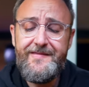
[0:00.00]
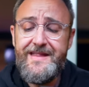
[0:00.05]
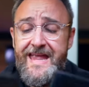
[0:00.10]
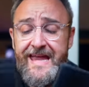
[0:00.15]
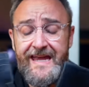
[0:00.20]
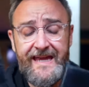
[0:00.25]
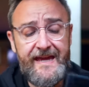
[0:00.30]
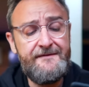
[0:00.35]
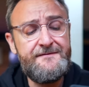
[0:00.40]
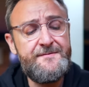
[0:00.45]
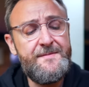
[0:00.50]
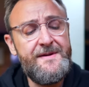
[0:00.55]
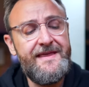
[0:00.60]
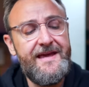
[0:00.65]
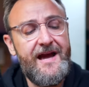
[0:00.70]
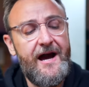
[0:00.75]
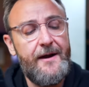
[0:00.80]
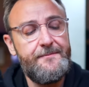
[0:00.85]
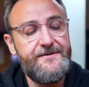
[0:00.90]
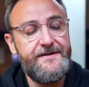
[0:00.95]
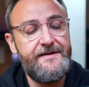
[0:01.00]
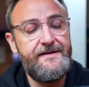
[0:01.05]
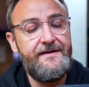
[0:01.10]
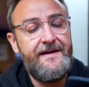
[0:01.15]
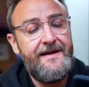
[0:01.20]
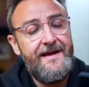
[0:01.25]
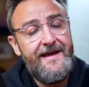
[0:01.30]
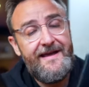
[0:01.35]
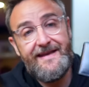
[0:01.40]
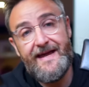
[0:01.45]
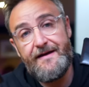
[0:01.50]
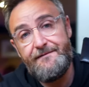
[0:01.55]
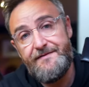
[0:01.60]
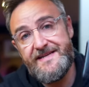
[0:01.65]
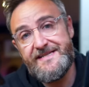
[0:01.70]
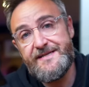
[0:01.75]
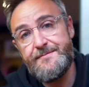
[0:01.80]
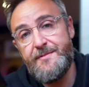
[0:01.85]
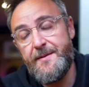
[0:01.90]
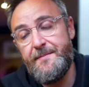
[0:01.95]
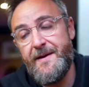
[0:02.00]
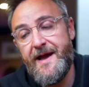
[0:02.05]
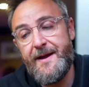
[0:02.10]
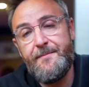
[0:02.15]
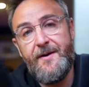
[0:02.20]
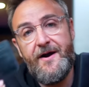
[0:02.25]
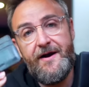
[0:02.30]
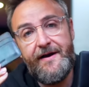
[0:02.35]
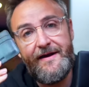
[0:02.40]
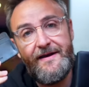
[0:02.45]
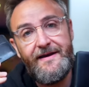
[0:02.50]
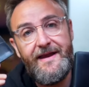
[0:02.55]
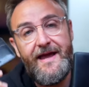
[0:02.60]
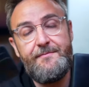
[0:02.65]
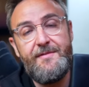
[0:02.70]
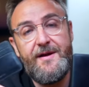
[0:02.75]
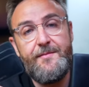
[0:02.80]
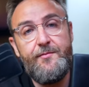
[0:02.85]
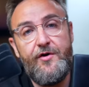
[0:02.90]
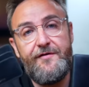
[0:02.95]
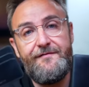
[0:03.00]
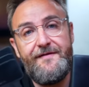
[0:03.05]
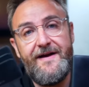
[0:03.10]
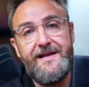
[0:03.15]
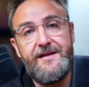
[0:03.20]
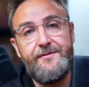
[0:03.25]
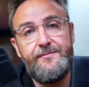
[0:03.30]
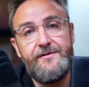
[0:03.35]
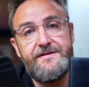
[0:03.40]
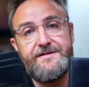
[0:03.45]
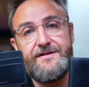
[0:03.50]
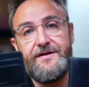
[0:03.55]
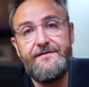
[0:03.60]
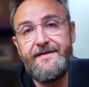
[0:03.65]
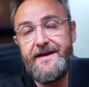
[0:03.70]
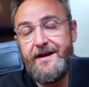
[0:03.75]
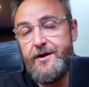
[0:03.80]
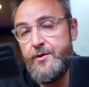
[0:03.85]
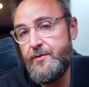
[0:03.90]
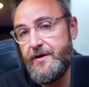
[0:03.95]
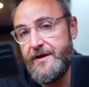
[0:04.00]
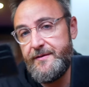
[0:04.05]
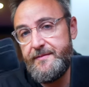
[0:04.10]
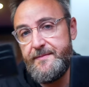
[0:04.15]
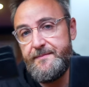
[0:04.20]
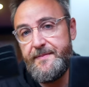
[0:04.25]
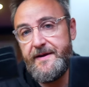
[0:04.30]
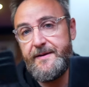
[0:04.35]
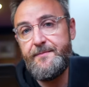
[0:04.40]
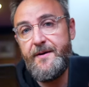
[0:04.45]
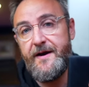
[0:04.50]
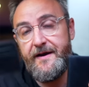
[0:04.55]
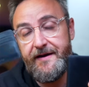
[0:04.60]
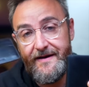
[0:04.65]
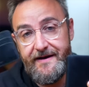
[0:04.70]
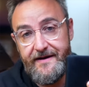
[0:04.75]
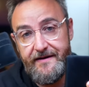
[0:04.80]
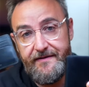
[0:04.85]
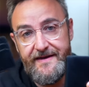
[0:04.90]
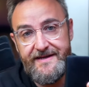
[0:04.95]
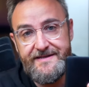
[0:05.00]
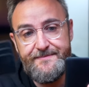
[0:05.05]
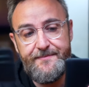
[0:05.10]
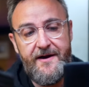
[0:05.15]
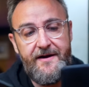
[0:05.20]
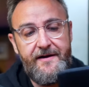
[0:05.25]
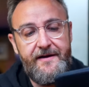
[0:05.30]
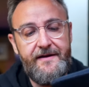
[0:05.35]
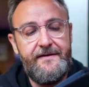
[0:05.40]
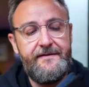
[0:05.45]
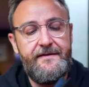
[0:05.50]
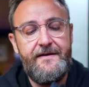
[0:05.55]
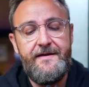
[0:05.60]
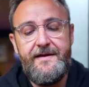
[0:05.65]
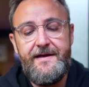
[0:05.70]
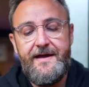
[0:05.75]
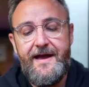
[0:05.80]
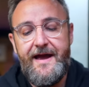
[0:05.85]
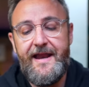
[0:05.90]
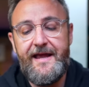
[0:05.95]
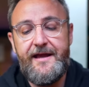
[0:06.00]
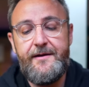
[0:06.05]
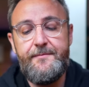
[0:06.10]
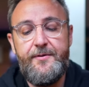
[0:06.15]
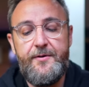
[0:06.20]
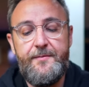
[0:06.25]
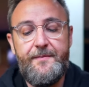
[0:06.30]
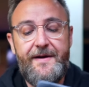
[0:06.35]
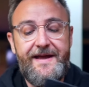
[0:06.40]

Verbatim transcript: It gives me the option to have this in my back pocket and my more valuable stuff that I don't want to be pickpocketed in this pocket, and I can put